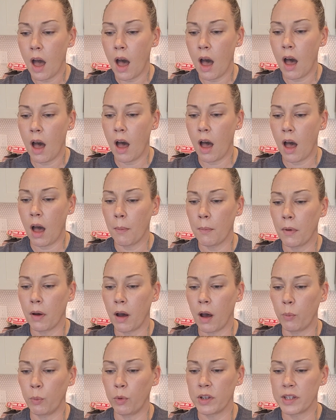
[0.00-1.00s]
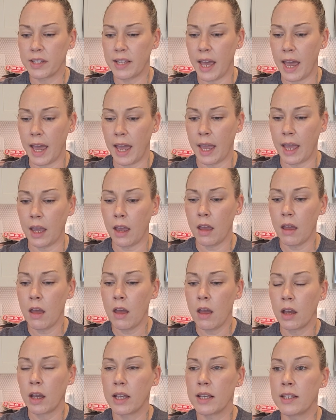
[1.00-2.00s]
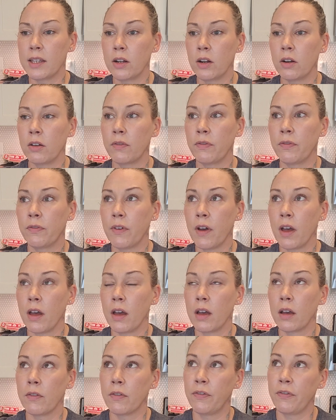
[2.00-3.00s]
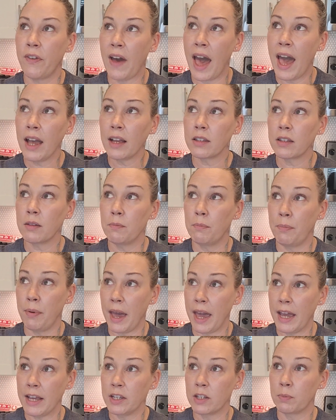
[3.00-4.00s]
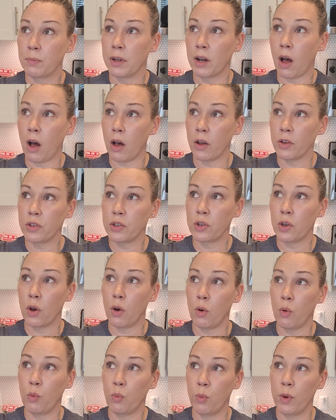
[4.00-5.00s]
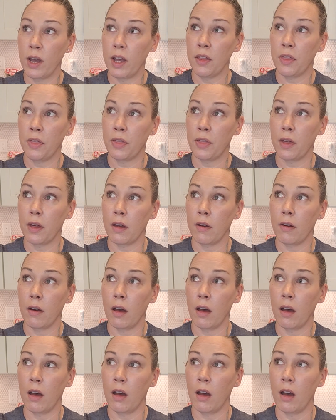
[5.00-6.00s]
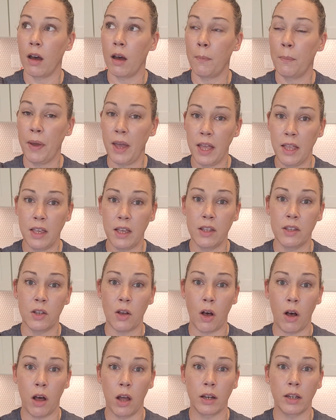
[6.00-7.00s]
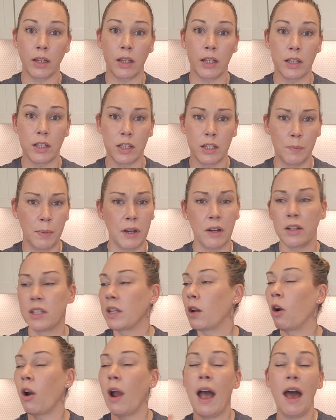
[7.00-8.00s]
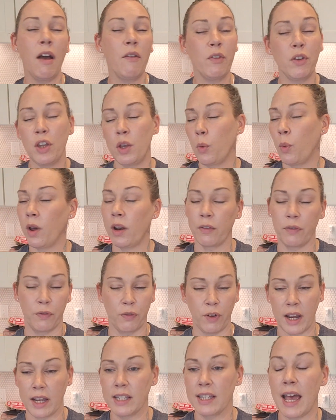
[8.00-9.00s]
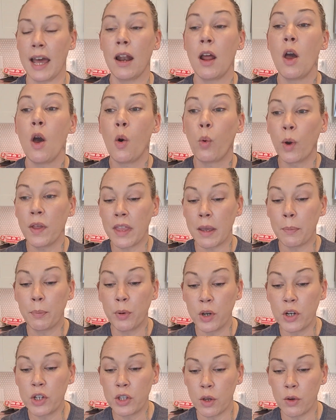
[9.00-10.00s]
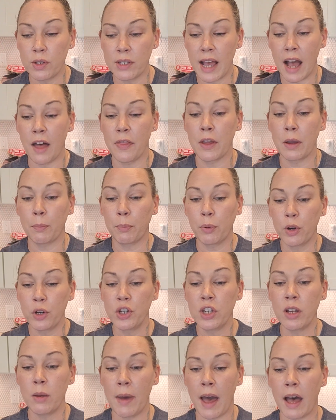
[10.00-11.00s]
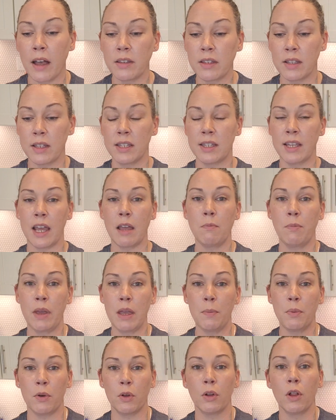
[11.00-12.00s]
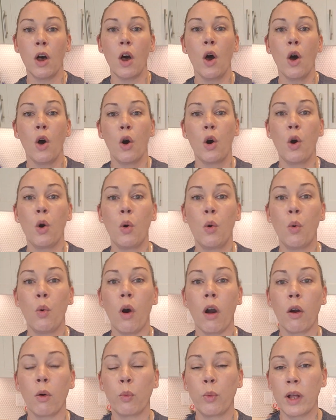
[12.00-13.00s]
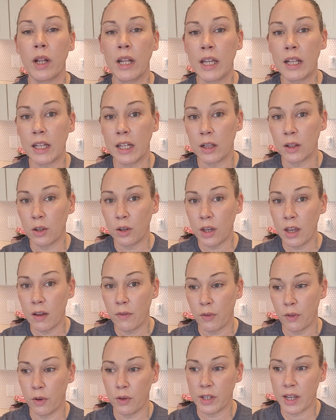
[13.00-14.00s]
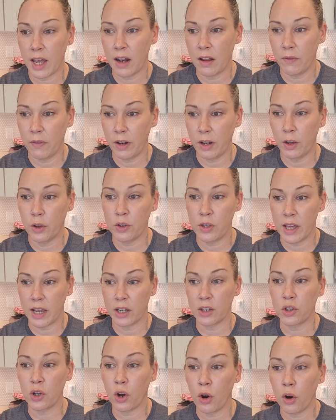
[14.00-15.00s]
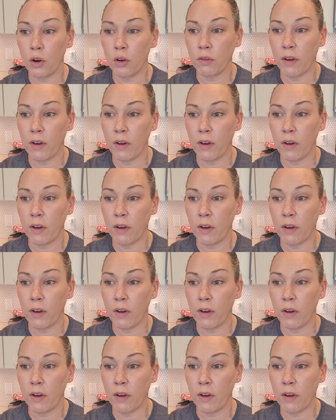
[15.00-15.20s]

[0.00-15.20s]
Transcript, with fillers: um, we'll say, considered fact-based, but also with opinions on conspiracy or however you want to phrase that. When they push those out, they're pushing them out to the same people who are willingly looking for those kind of videos so they can turn